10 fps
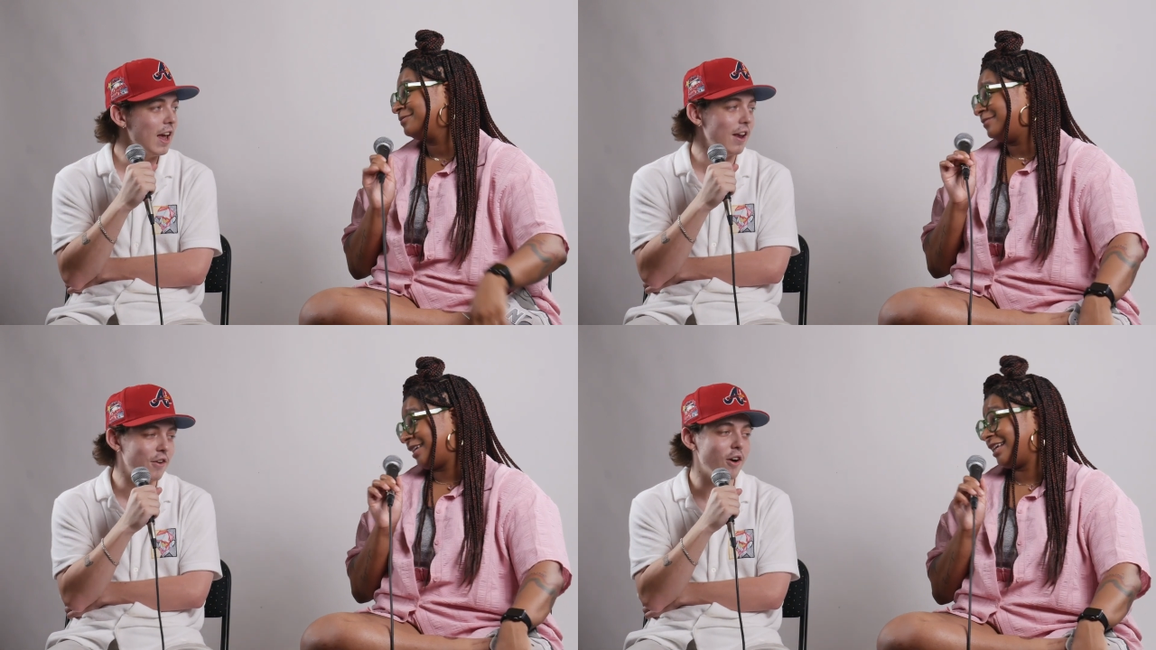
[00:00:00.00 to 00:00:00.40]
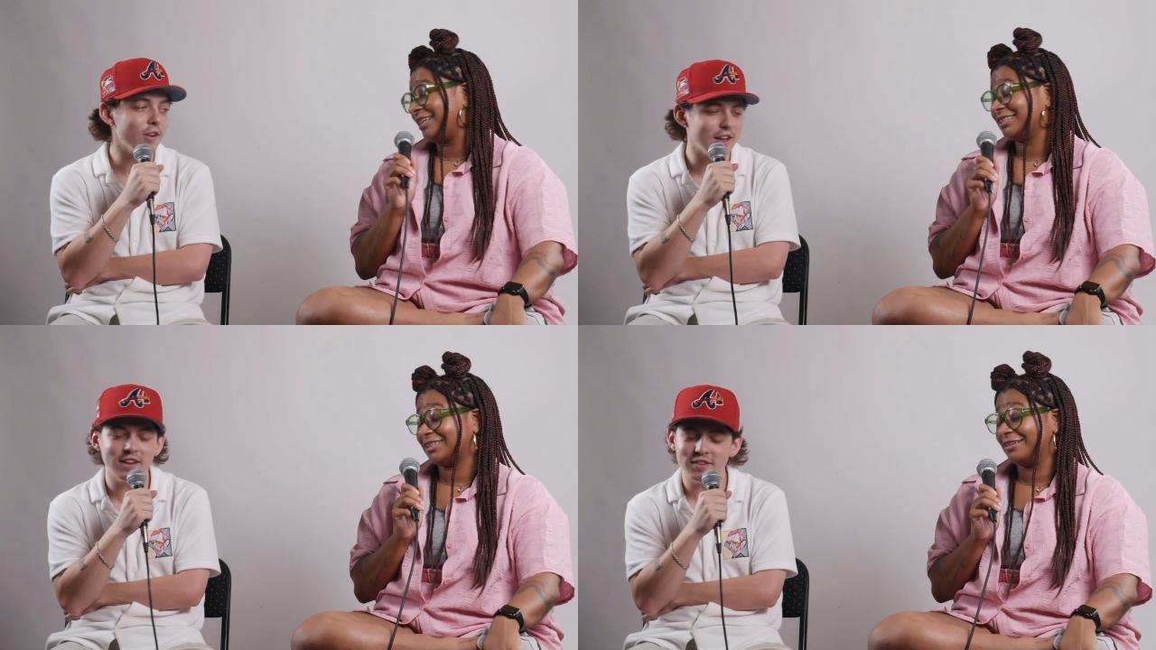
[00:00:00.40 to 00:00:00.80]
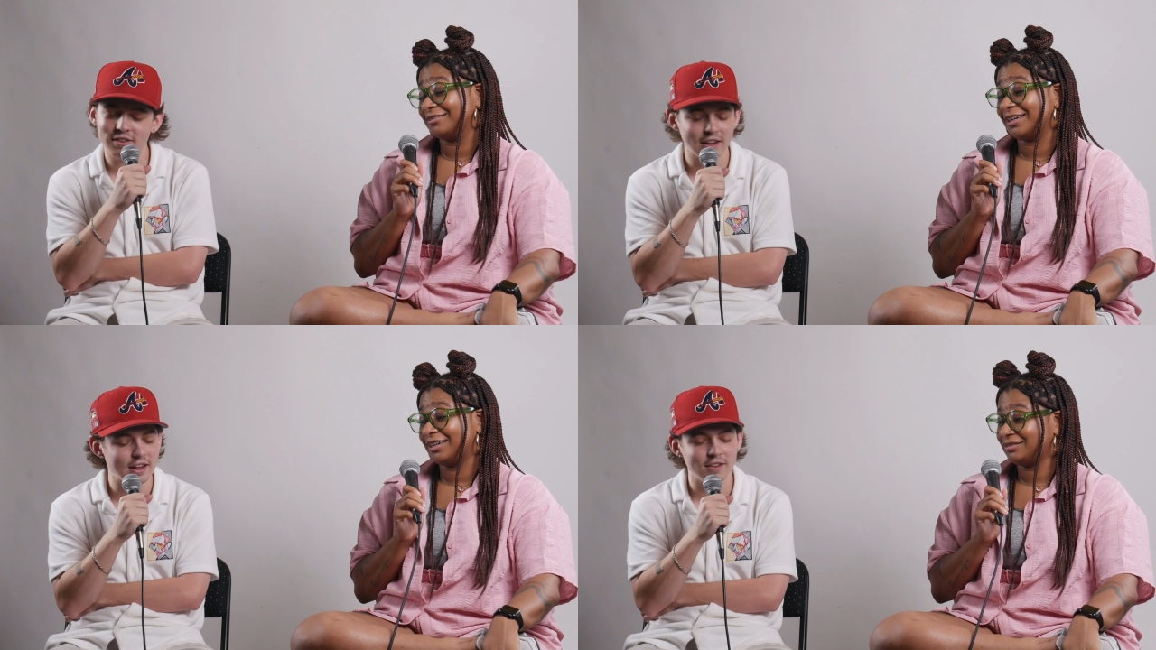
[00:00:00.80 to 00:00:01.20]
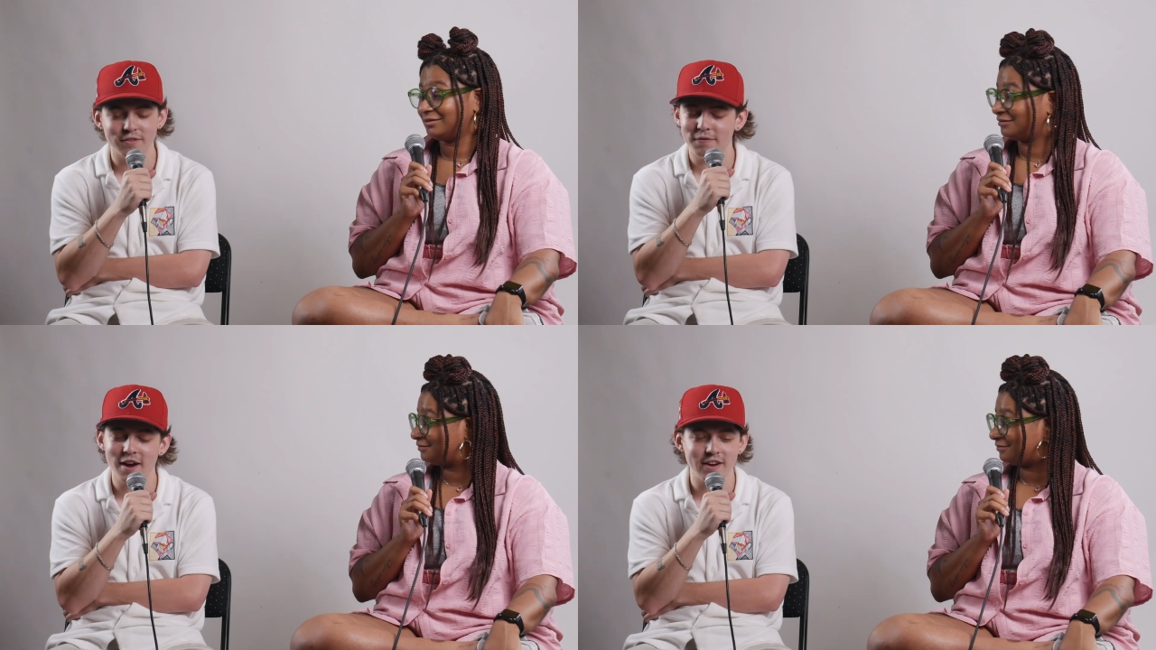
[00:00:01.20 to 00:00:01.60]
Speaker 1: Yeah, no, and he's, he's so good. He's
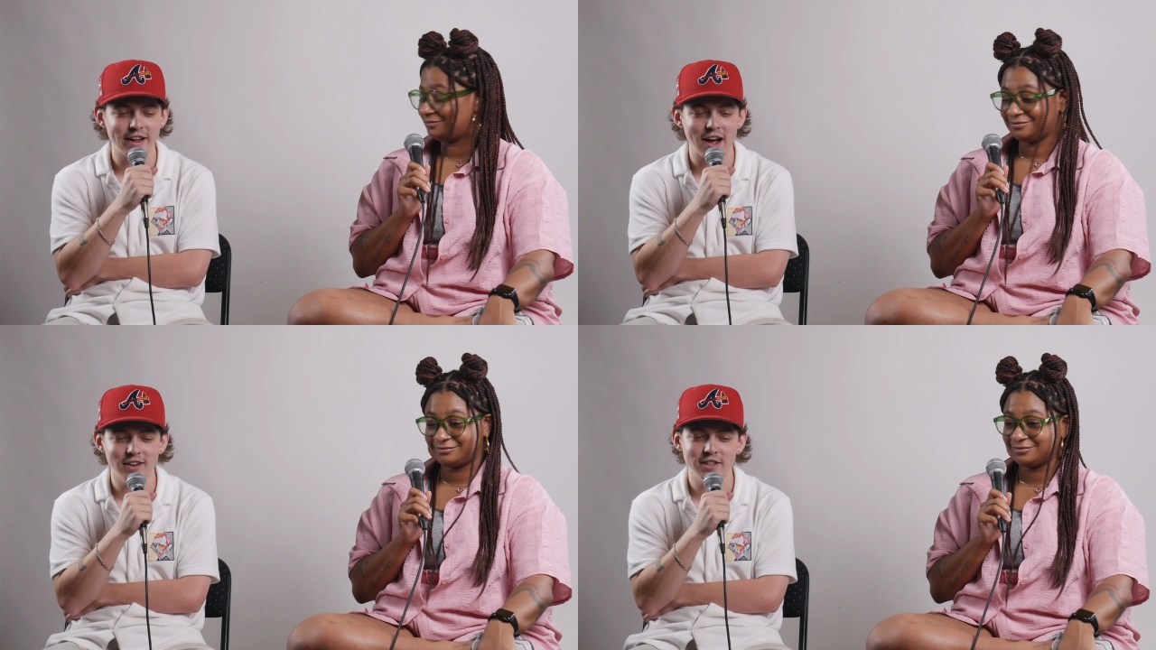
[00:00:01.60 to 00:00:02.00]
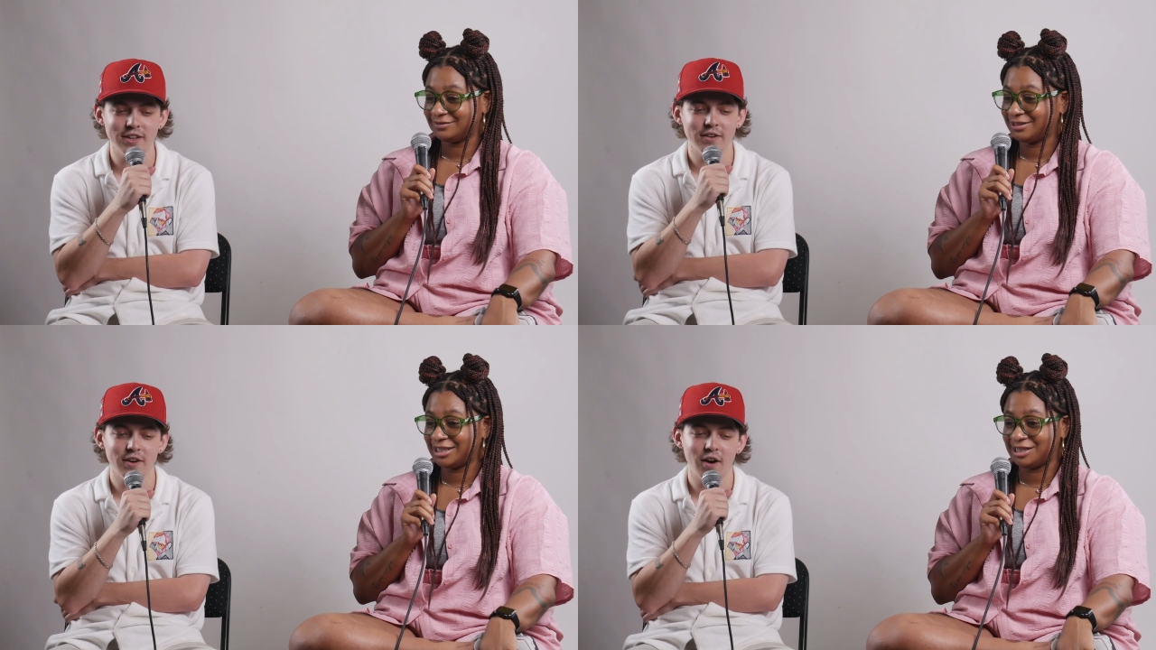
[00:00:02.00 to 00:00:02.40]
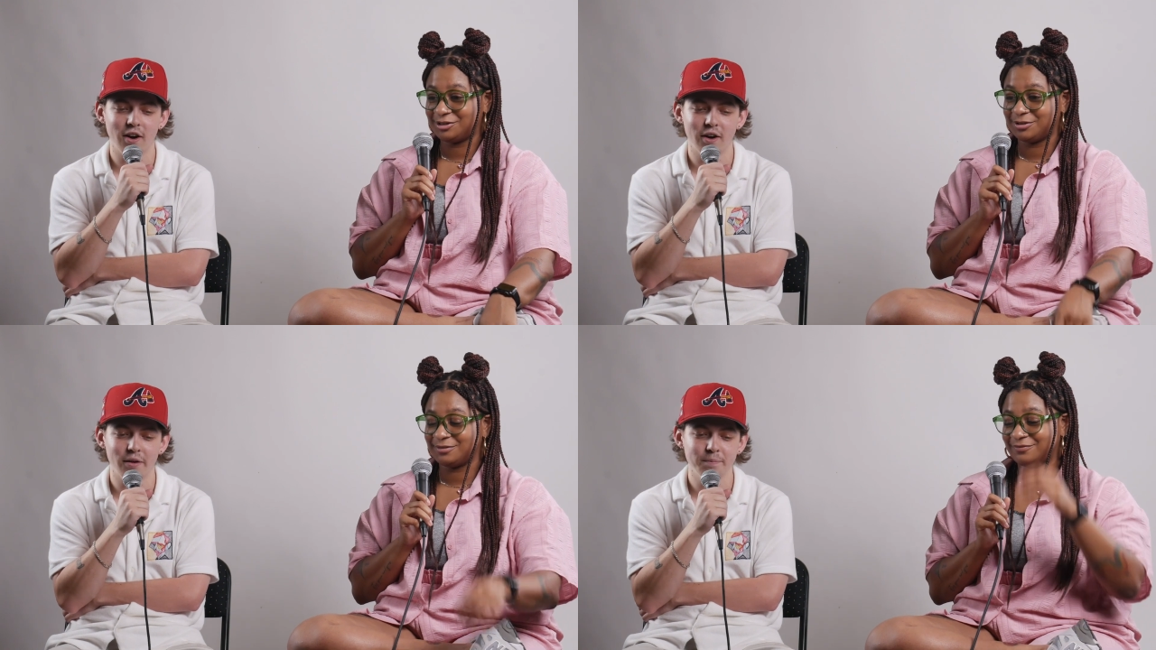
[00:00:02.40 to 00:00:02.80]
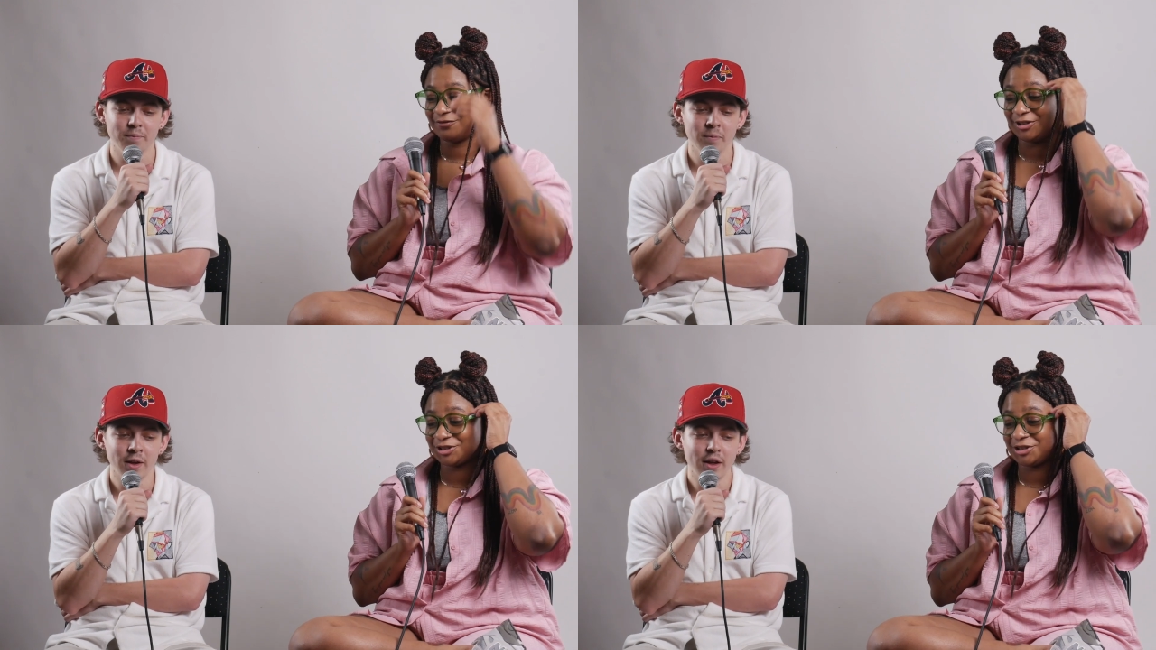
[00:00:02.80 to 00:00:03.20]
very talented. That um, dude,
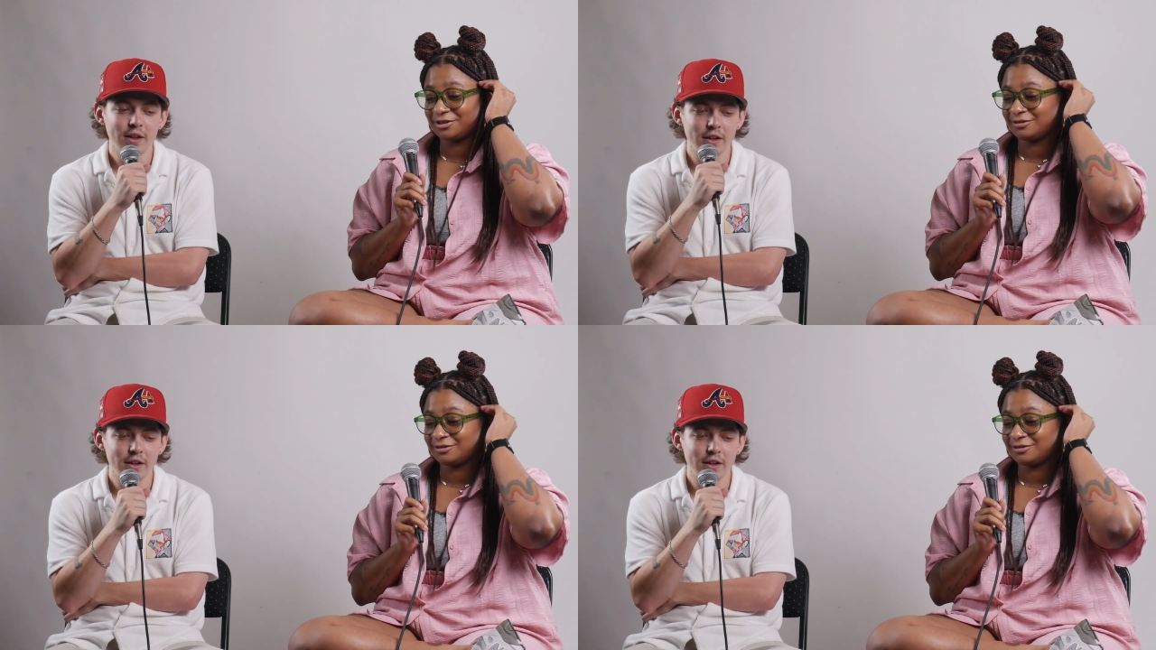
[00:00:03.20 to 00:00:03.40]
for sure.